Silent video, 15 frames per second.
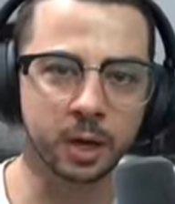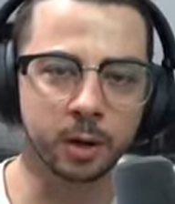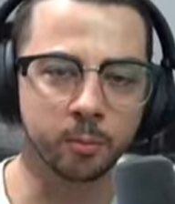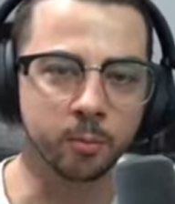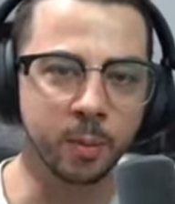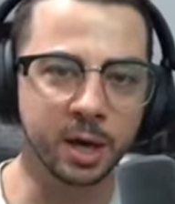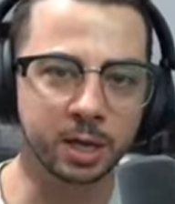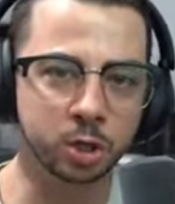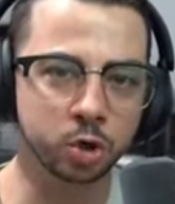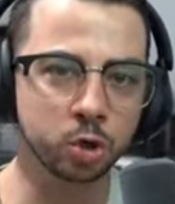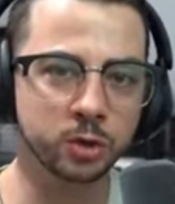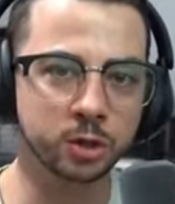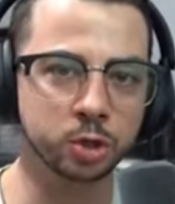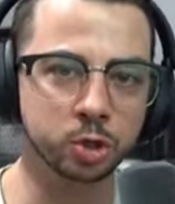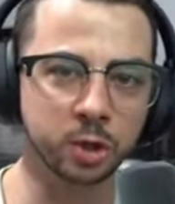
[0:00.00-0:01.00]
make sure
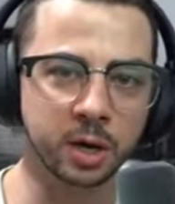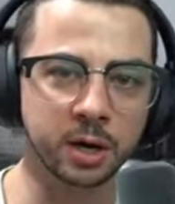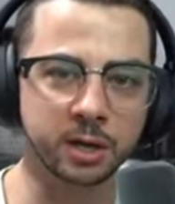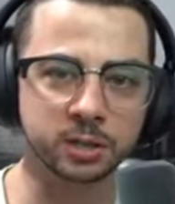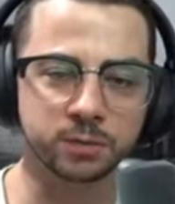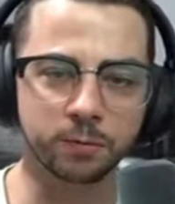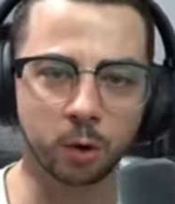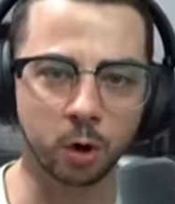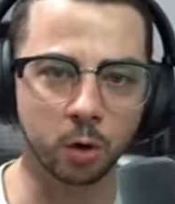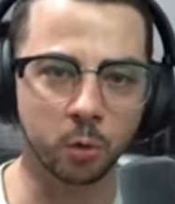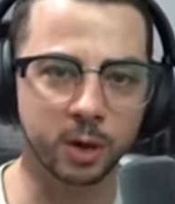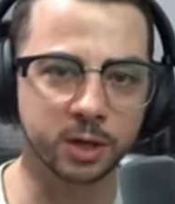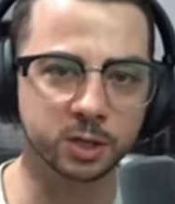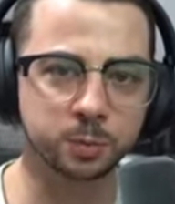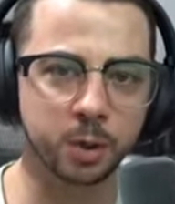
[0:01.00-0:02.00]
that you're getting as far
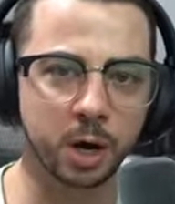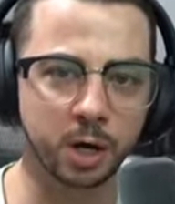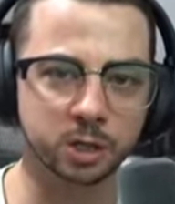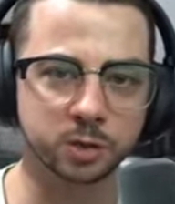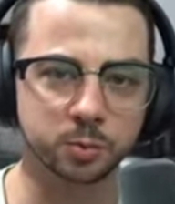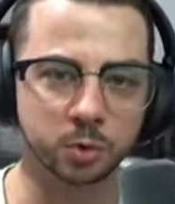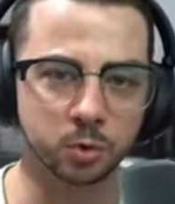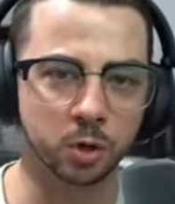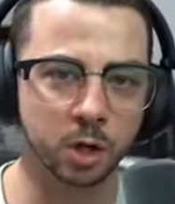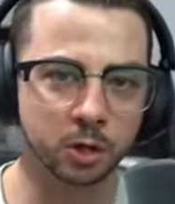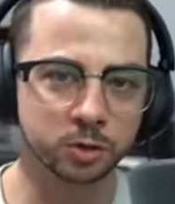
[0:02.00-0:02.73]
away as possible